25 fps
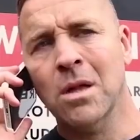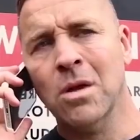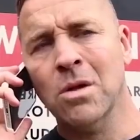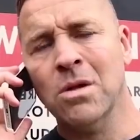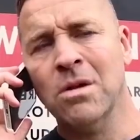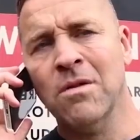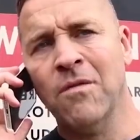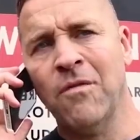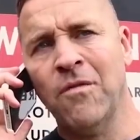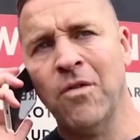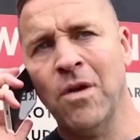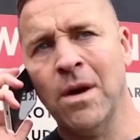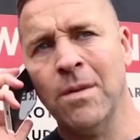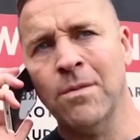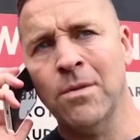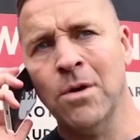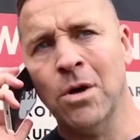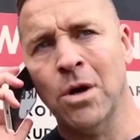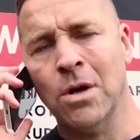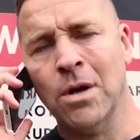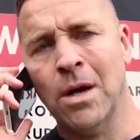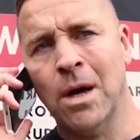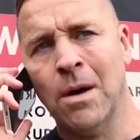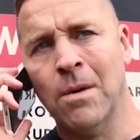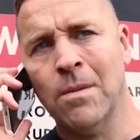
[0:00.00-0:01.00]
The London firm
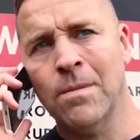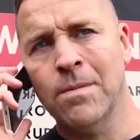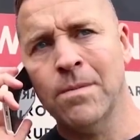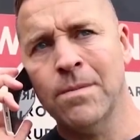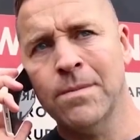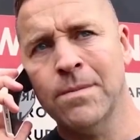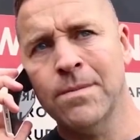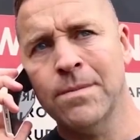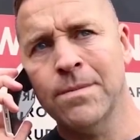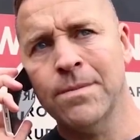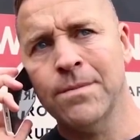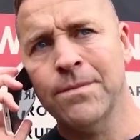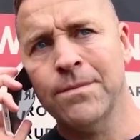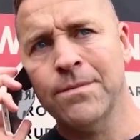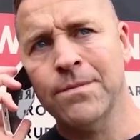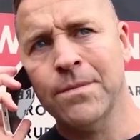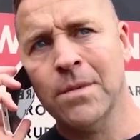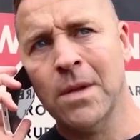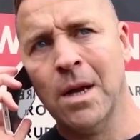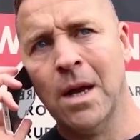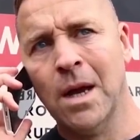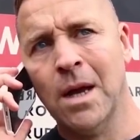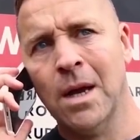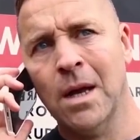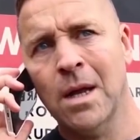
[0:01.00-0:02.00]
know now.
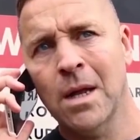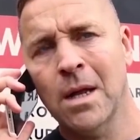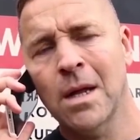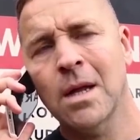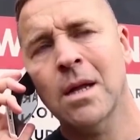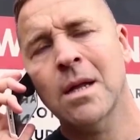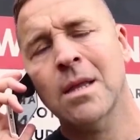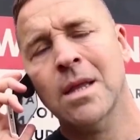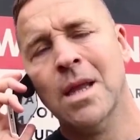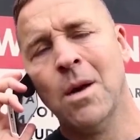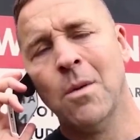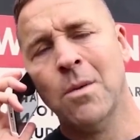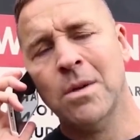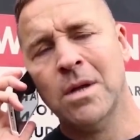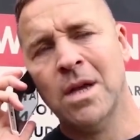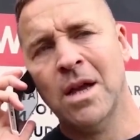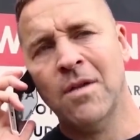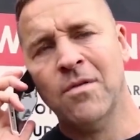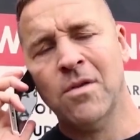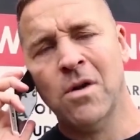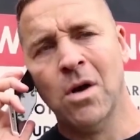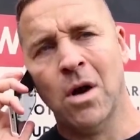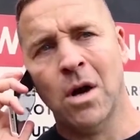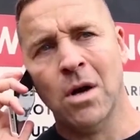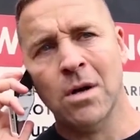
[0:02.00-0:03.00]
Yeah, that would
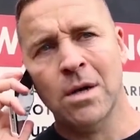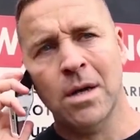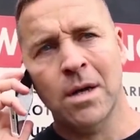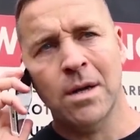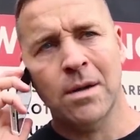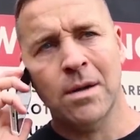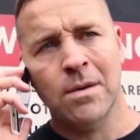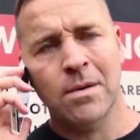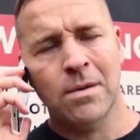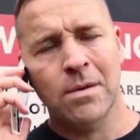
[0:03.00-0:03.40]
caught Courtney.